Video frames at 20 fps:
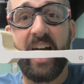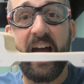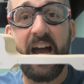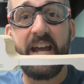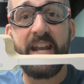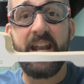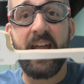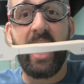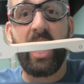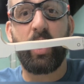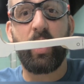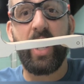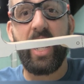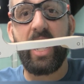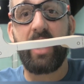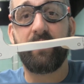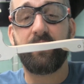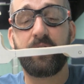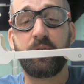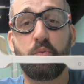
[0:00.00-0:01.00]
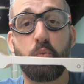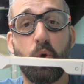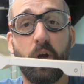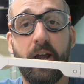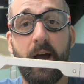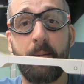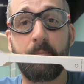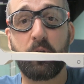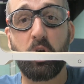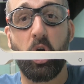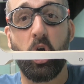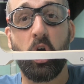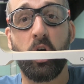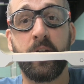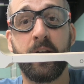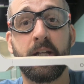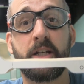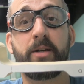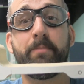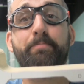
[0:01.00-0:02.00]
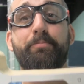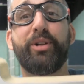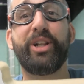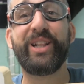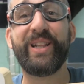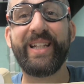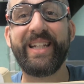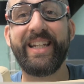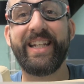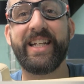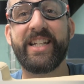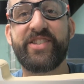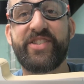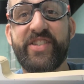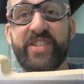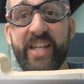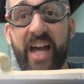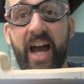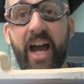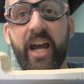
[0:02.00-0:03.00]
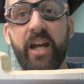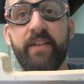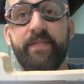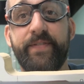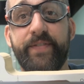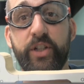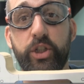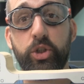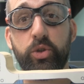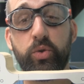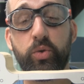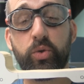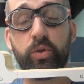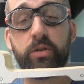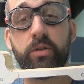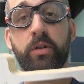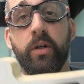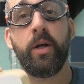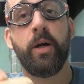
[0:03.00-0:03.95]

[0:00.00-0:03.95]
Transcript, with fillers: I now have what I'm calling a completed side view.